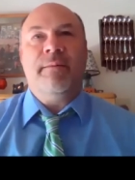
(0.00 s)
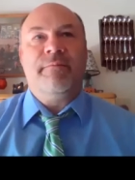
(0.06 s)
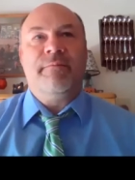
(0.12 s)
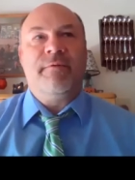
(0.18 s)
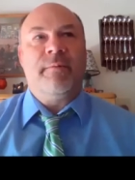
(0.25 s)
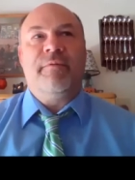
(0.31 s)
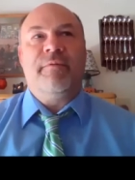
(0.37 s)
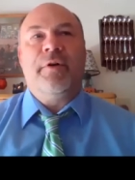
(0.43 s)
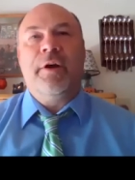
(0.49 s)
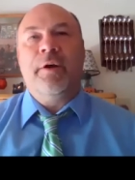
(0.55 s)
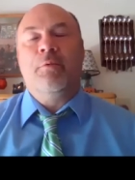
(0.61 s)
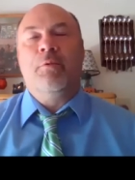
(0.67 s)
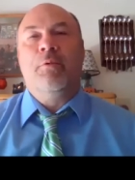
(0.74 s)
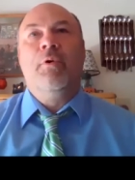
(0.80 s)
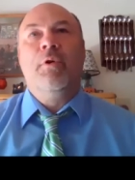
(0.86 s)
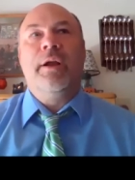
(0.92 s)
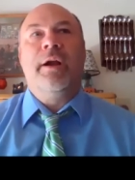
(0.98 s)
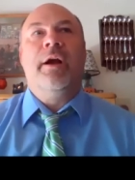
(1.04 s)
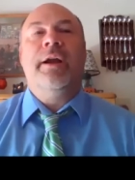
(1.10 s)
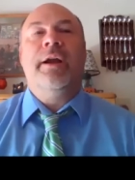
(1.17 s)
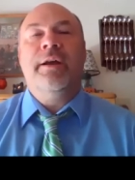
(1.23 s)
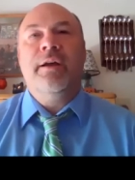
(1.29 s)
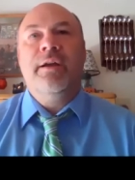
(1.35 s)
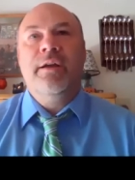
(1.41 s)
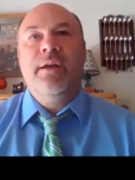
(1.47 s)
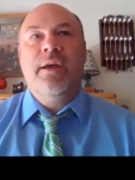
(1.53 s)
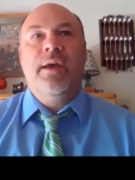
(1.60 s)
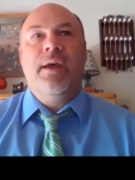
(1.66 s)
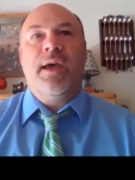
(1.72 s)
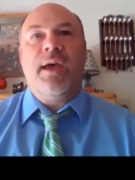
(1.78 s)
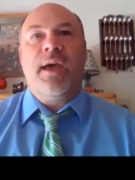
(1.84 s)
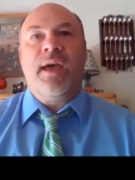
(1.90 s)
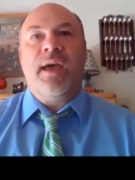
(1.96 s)
I'm from a very rural area,
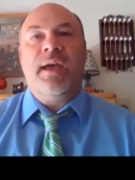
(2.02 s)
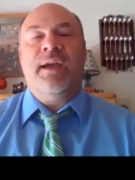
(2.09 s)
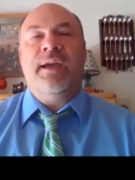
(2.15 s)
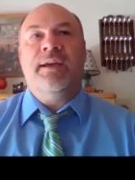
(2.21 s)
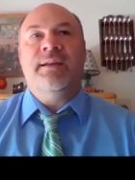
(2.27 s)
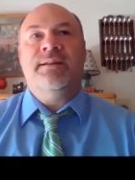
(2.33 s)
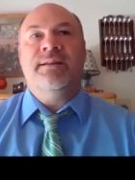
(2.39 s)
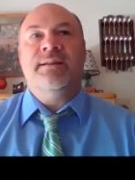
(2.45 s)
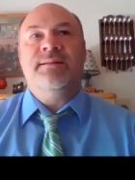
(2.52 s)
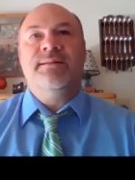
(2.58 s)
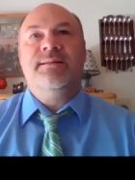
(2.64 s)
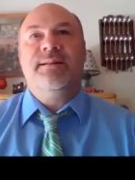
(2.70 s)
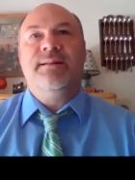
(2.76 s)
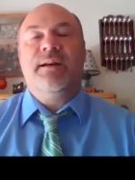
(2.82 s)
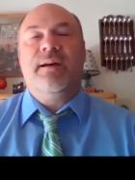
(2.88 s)
and